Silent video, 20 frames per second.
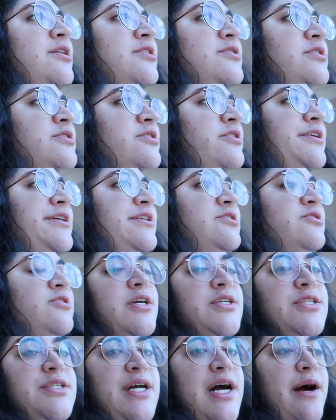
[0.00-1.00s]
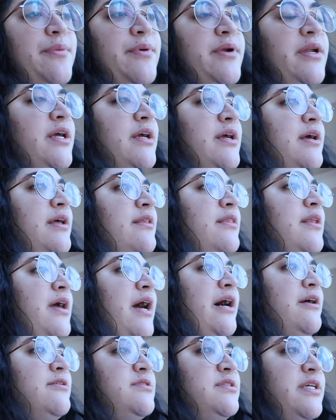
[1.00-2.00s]
There's literally construction happening in
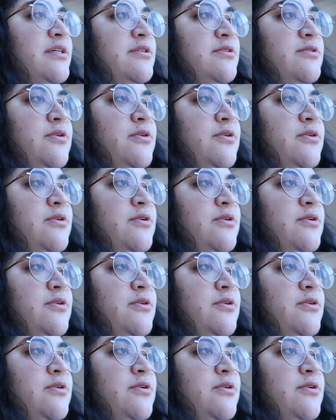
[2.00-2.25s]
the house next